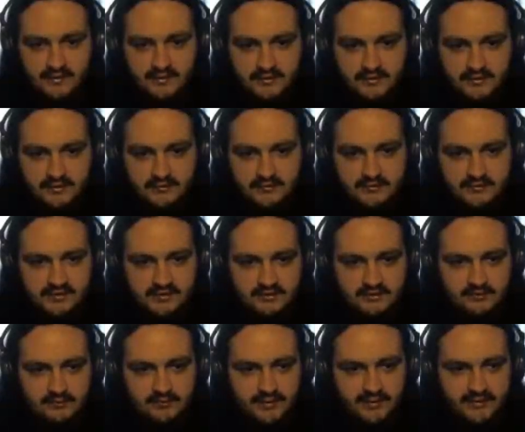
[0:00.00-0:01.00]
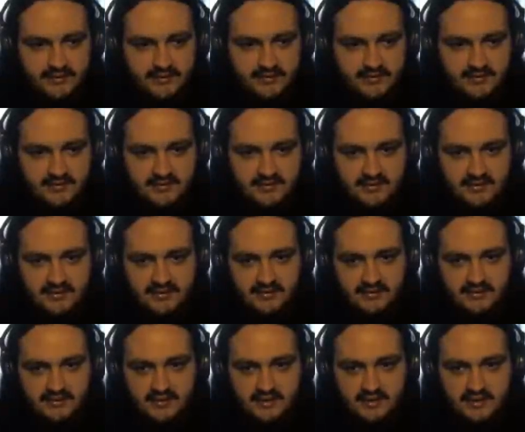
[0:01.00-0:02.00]
you don't need to pen anything.
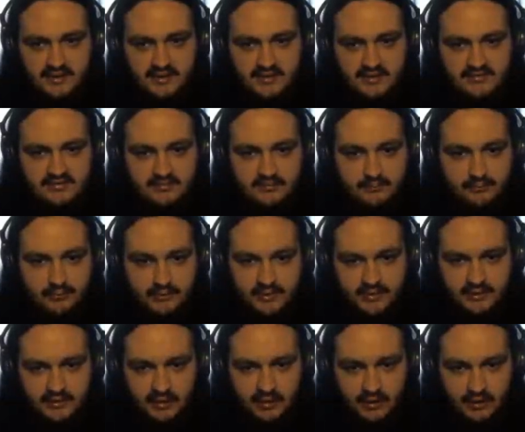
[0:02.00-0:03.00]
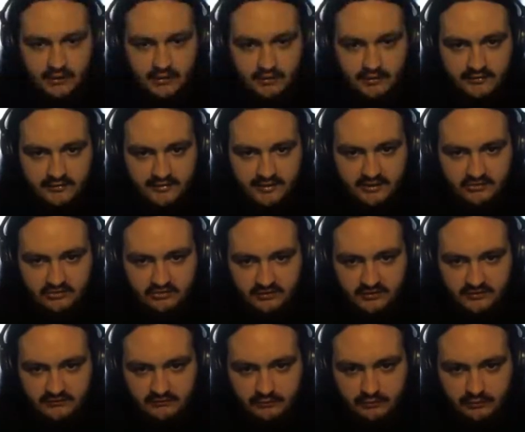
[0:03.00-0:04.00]
Yeah, it's a pretty long gun
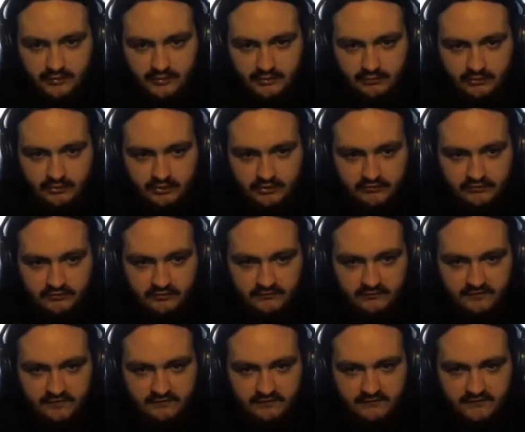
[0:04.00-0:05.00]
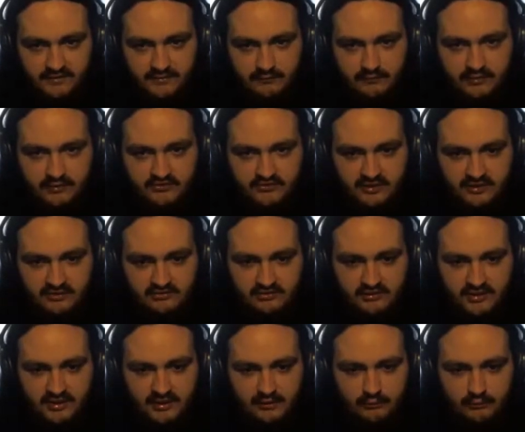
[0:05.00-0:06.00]
actually for a 150. Well, it's actually
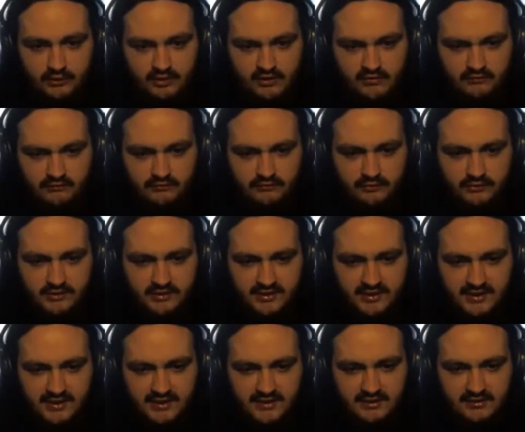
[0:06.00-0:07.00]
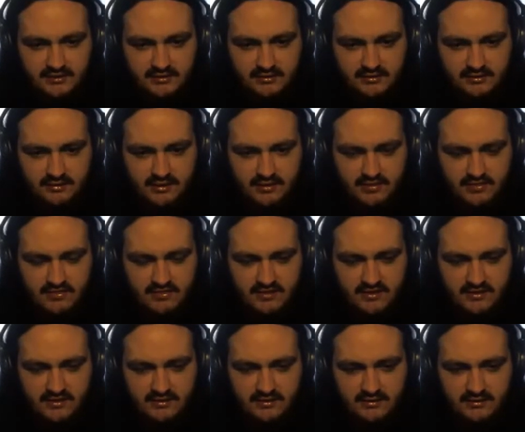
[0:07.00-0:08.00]
like 149, I think.